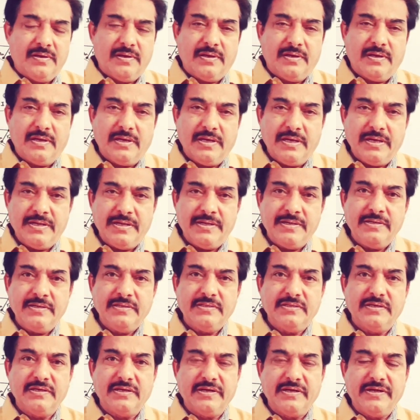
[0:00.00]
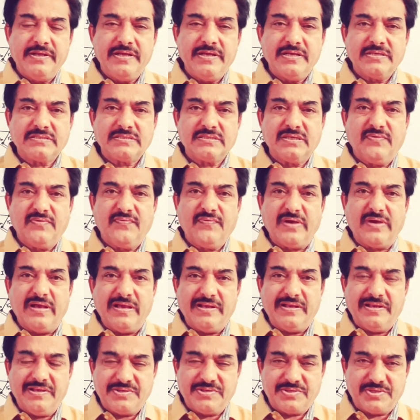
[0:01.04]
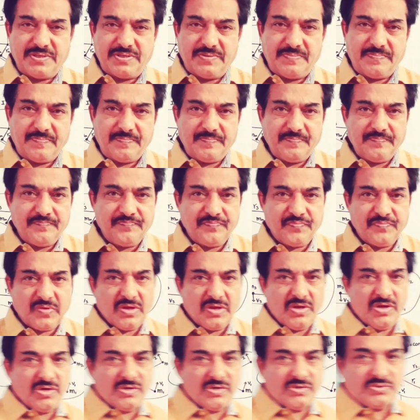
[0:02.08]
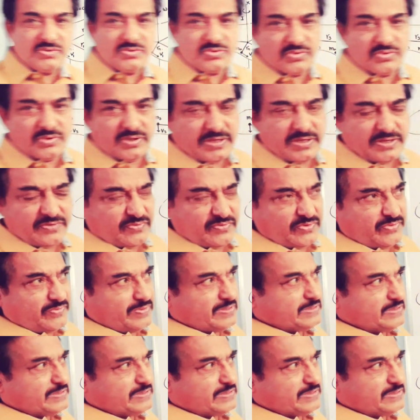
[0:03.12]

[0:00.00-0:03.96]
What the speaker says: and the radius of gyration. Today, we will